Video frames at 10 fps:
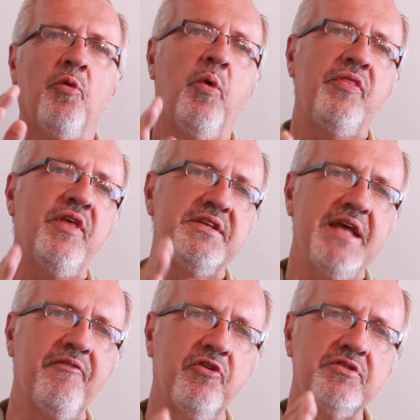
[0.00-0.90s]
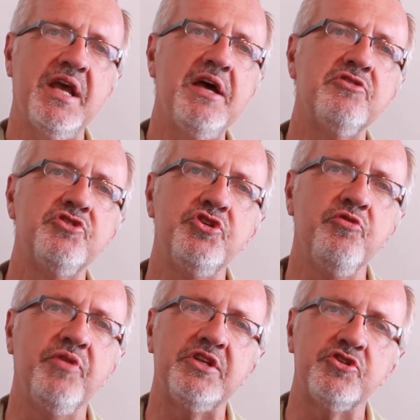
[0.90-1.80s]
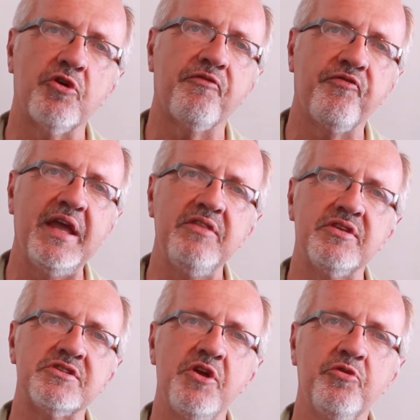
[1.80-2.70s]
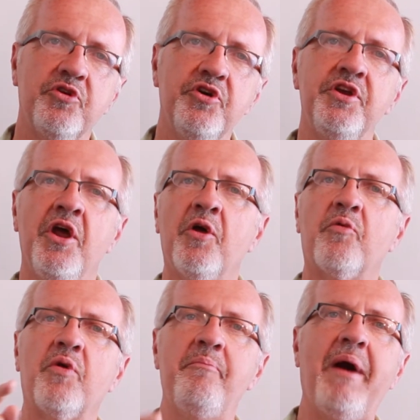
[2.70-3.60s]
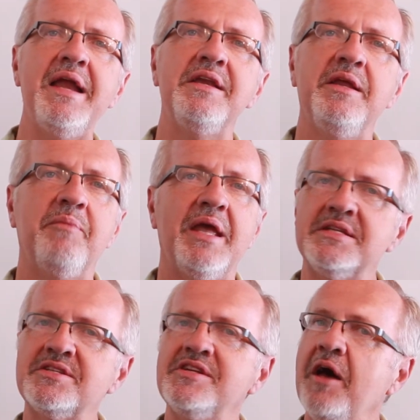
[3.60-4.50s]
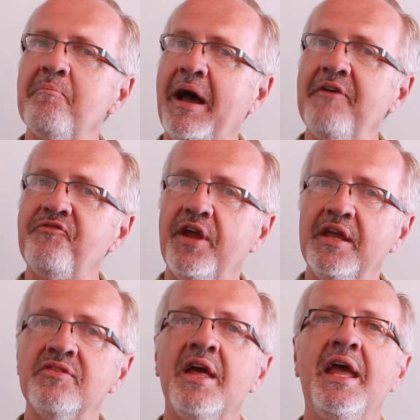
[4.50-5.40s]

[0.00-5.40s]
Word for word: When the devil tells you that your faith is no good, reminding it's not my faith,